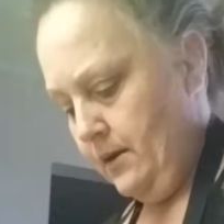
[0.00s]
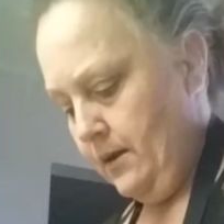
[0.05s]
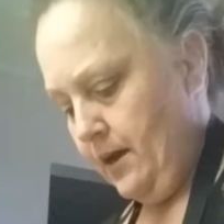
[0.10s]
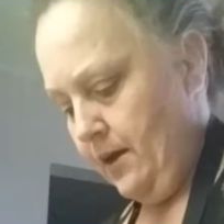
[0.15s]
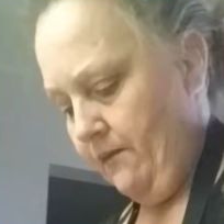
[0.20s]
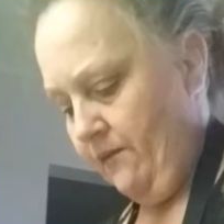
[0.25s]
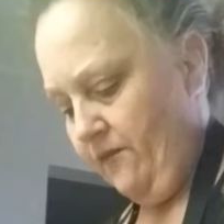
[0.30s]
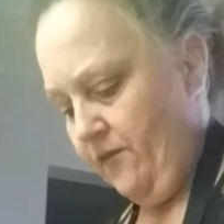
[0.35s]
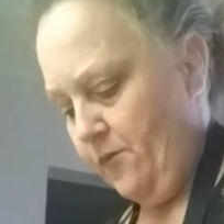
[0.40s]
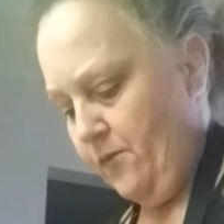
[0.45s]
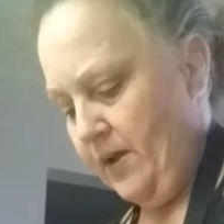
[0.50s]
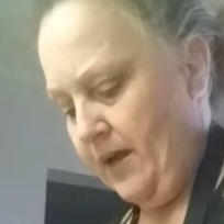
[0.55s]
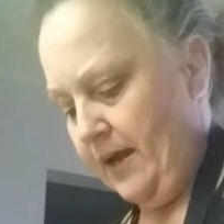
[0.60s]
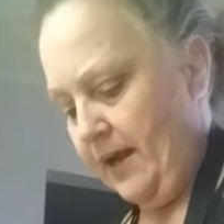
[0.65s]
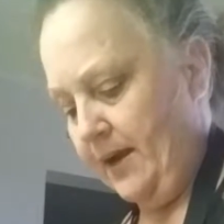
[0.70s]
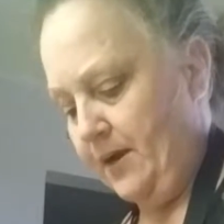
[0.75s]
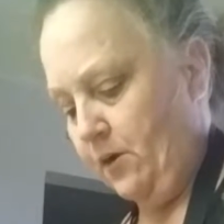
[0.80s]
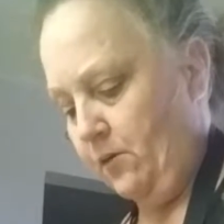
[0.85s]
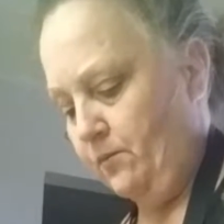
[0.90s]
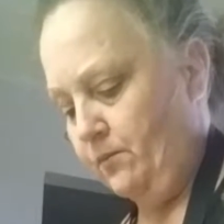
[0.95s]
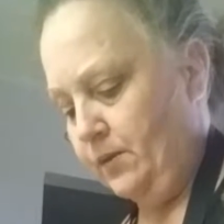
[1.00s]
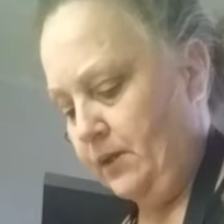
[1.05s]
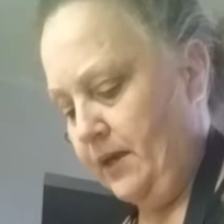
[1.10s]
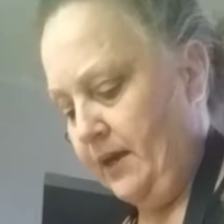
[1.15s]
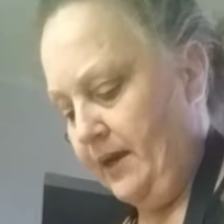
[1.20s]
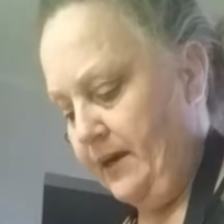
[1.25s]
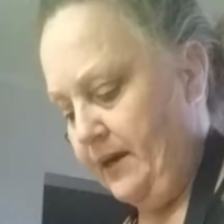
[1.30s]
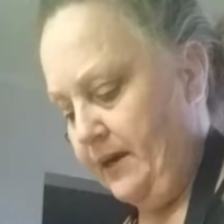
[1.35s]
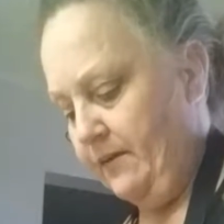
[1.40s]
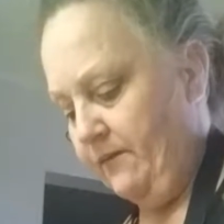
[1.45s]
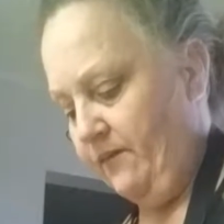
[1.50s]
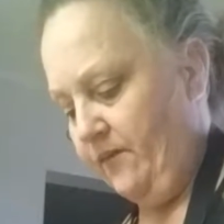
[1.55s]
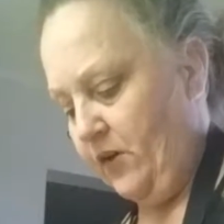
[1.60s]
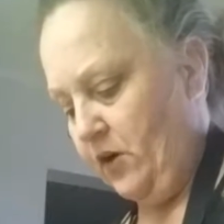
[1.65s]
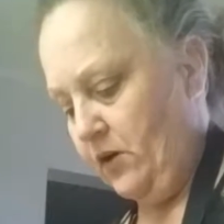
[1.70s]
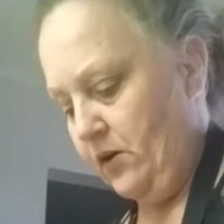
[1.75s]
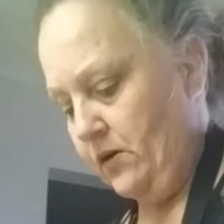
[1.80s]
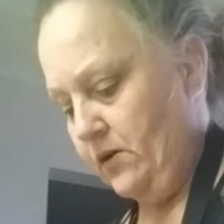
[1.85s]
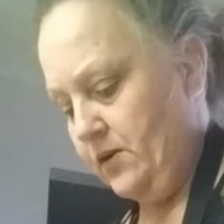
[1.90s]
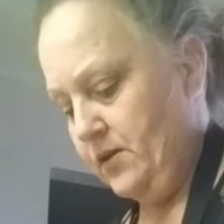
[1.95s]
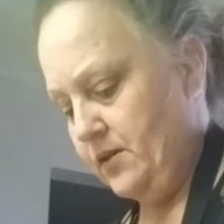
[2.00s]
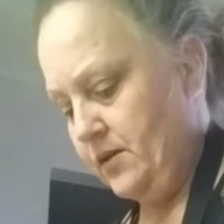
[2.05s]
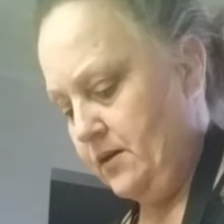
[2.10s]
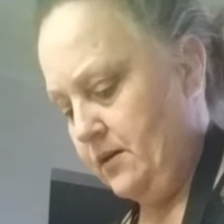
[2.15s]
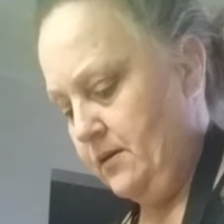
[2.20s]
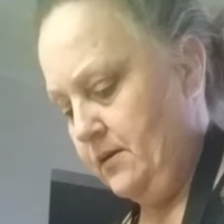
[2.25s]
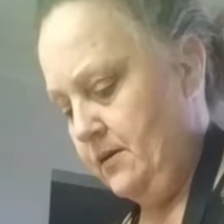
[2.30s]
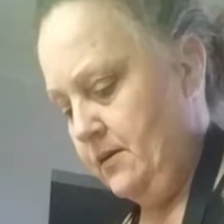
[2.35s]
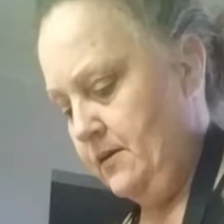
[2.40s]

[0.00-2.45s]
Heaven forbid I don't blend it first.